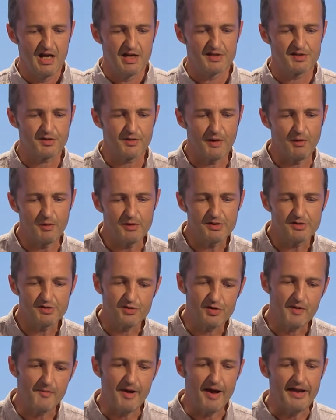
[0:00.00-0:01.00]
And so I want to
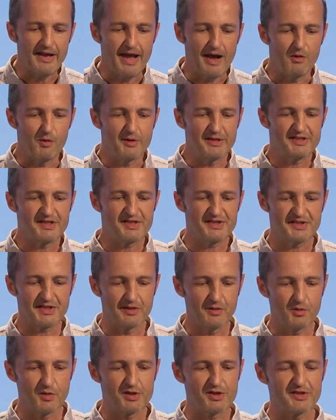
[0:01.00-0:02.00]
talk about how we
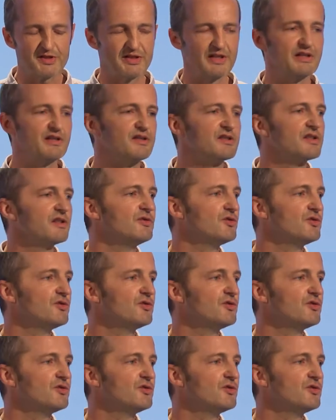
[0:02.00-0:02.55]
distinguish things